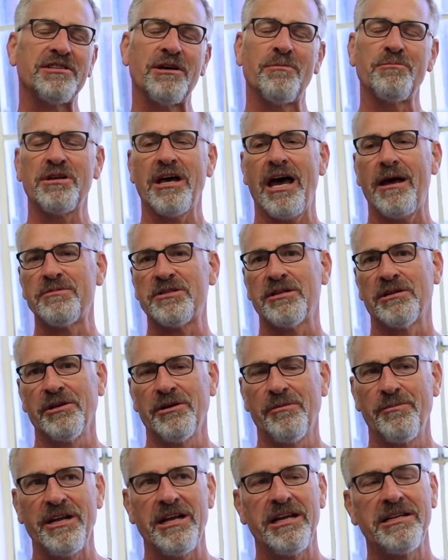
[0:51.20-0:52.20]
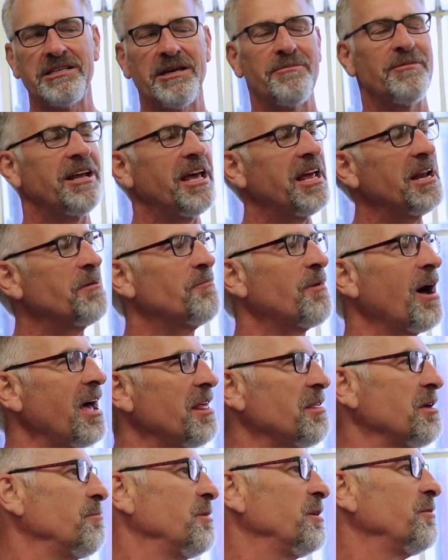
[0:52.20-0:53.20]
sometimes a little bit intimidated by
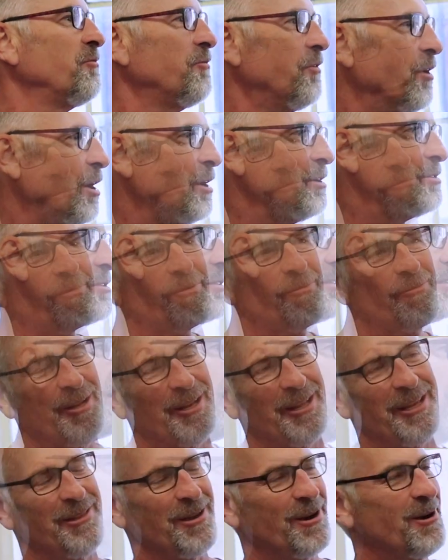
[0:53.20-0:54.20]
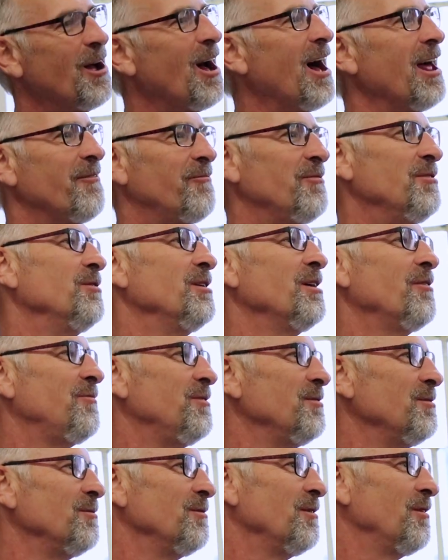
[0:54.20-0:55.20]
them at first. Really, they're not. If
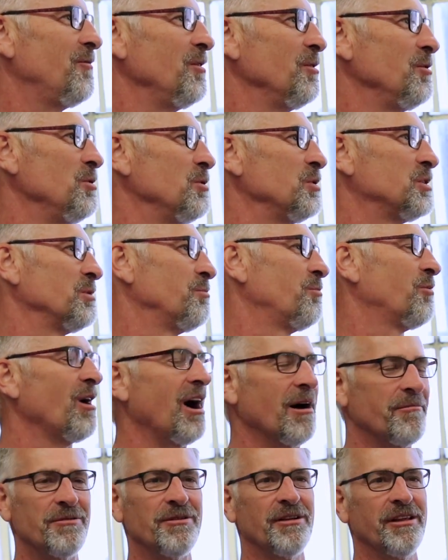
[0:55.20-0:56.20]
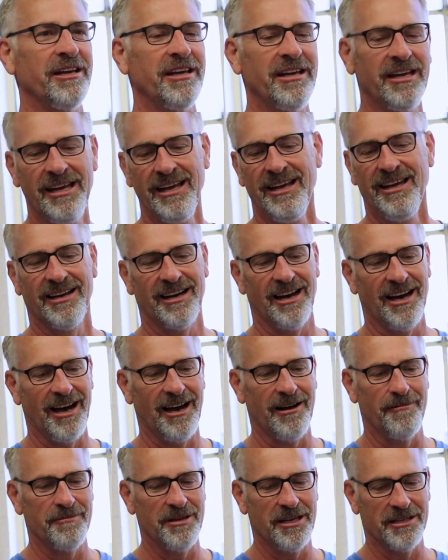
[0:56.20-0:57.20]
you use them properly,
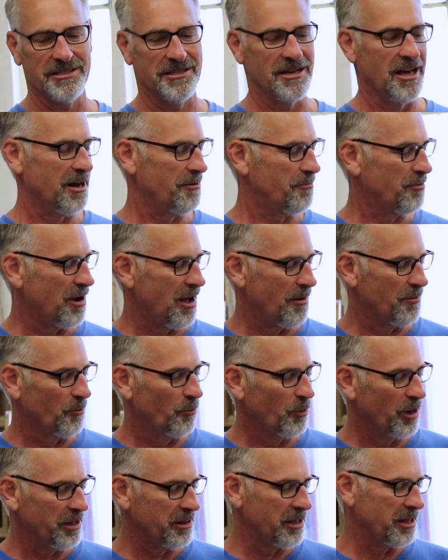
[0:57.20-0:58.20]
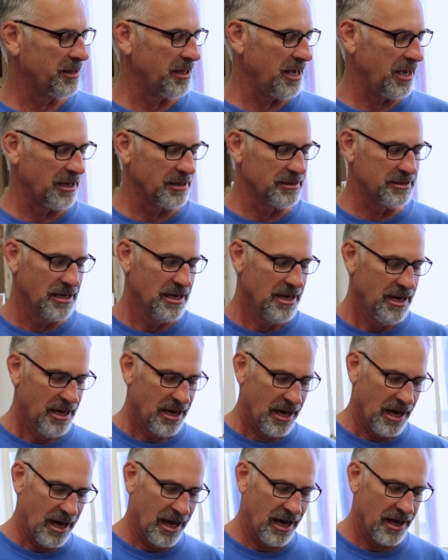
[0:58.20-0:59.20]
it's not a problem. One of the things
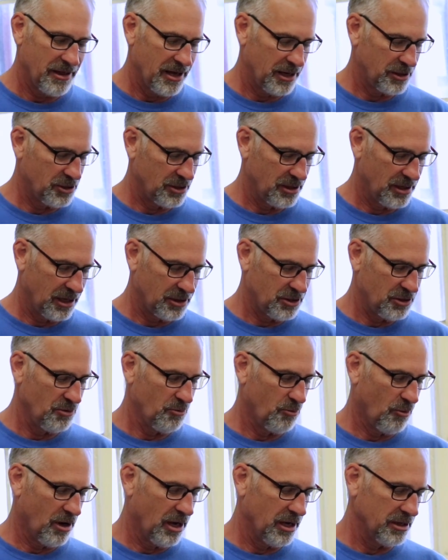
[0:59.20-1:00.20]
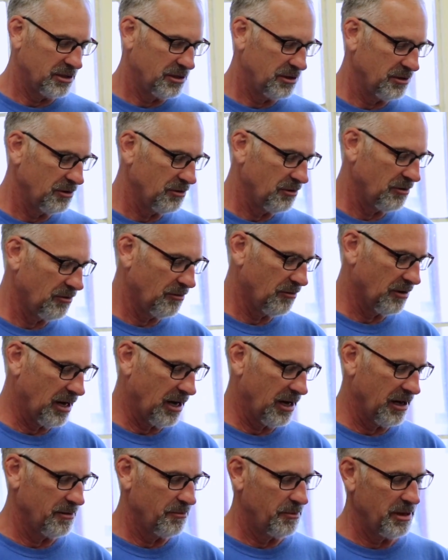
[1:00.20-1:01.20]
that you want to
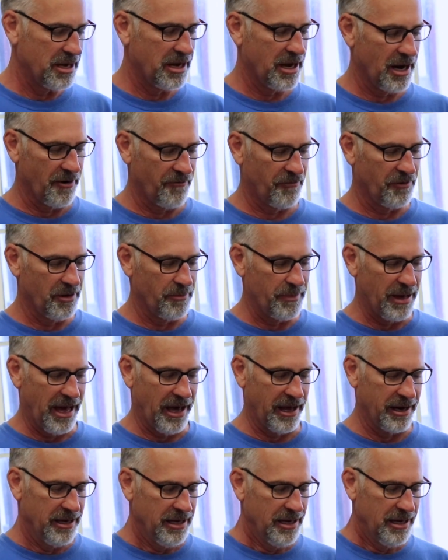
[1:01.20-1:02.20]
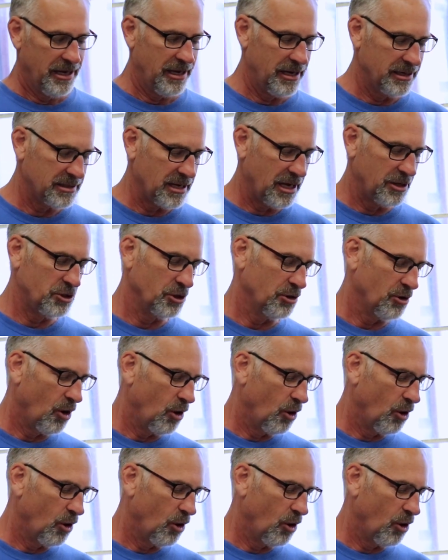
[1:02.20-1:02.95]
be careful about is as you're